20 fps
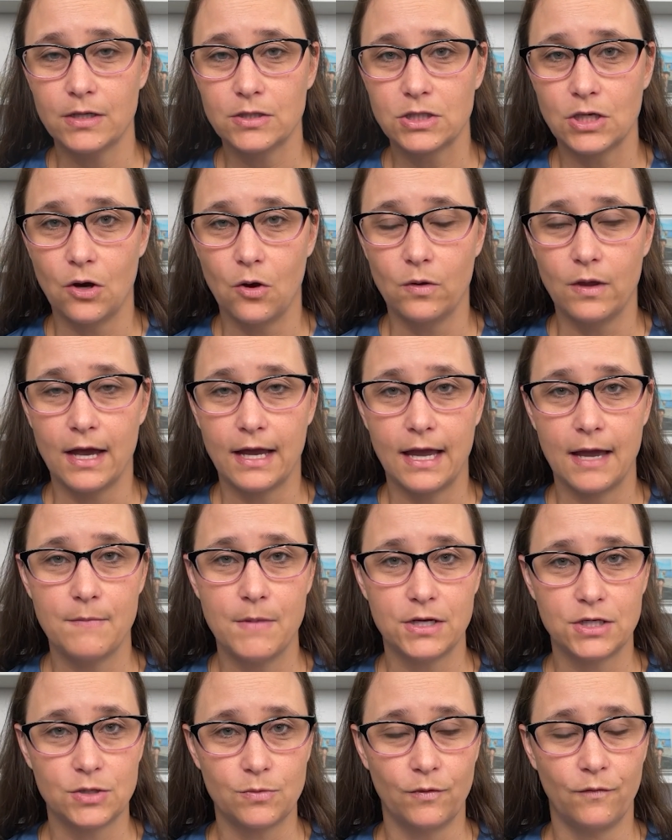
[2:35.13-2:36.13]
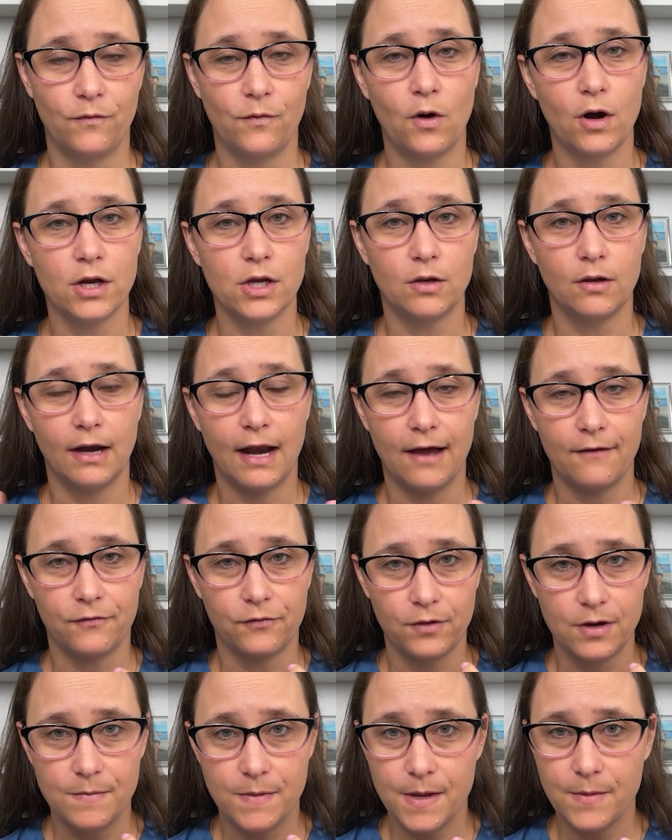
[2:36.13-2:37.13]
So like I mentioned before, you can have
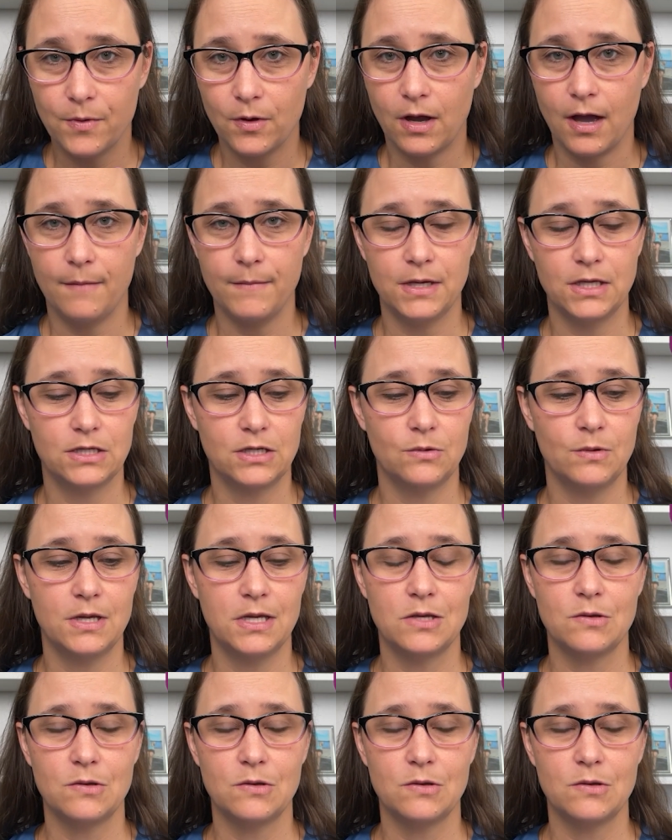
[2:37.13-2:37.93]
free people coming to it,